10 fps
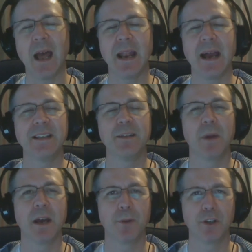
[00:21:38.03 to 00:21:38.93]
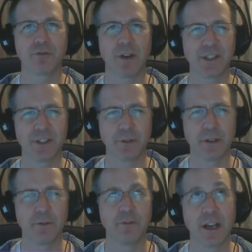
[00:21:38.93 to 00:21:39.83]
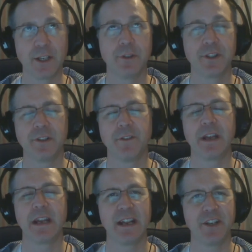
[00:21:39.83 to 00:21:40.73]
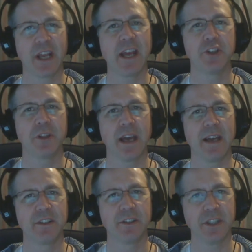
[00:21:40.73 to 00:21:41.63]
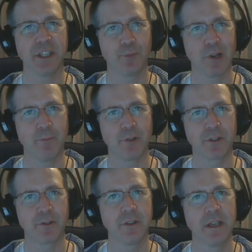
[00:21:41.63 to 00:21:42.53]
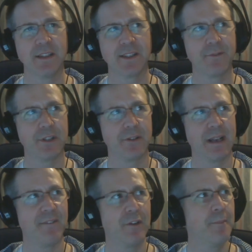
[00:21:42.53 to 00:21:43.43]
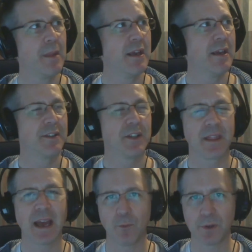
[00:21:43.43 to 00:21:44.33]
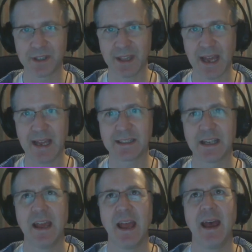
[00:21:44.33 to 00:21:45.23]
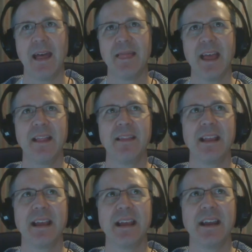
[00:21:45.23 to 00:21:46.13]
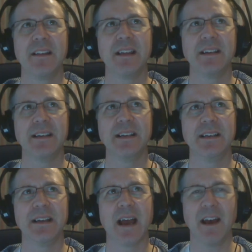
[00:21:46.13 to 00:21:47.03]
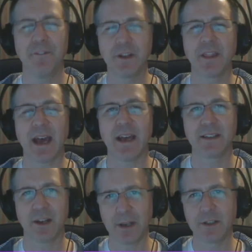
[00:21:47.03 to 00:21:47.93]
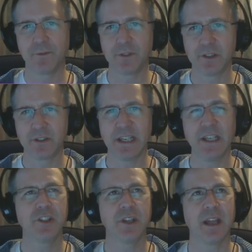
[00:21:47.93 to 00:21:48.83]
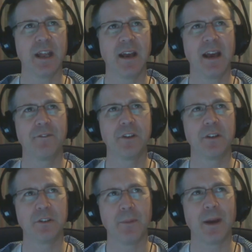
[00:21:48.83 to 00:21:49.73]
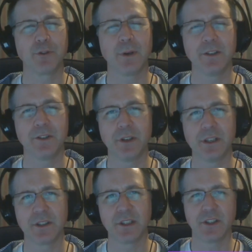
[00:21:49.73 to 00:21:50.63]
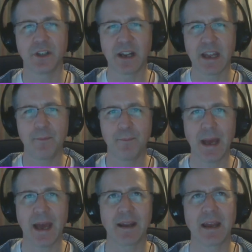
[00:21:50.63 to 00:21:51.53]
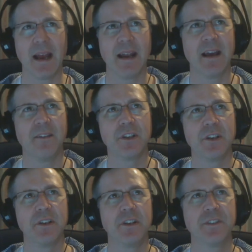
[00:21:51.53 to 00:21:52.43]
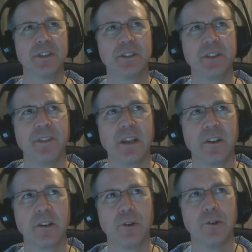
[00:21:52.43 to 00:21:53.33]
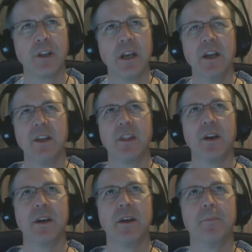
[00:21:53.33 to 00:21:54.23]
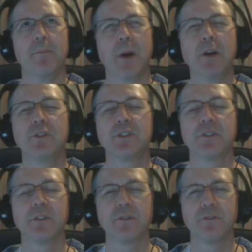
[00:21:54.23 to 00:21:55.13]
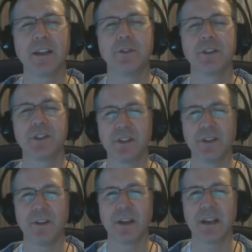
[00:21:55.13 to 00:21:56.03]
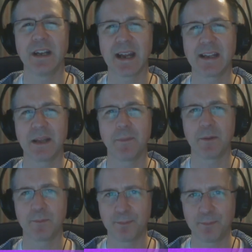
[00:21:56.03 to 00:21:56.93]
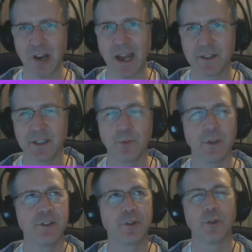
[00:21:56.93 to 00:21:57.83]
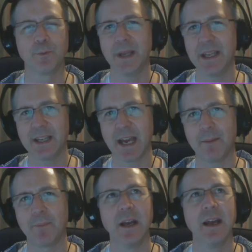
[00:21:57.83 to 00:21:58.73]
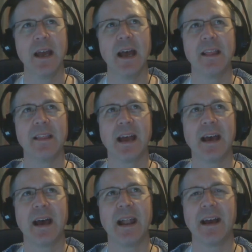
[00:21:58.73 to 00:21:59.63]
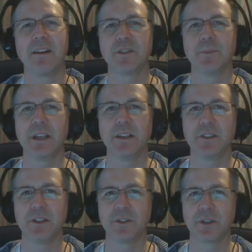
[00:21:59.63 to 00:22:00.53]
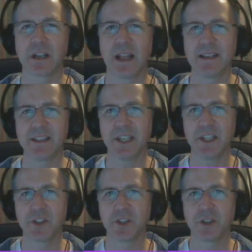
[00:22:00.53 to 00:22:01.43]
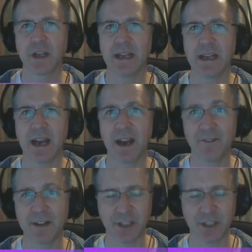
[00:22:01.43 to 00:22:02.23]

And I did my postgraduate certificate in education there to teach primary school 7 to 11. So that was that. And then the after that I went off to teach, and then after about 22 years of teaching I came back, and I've done another certificate called the postgraduate certificate in academic practice, which is called PCAP, and that allows me to sort of like teach in higher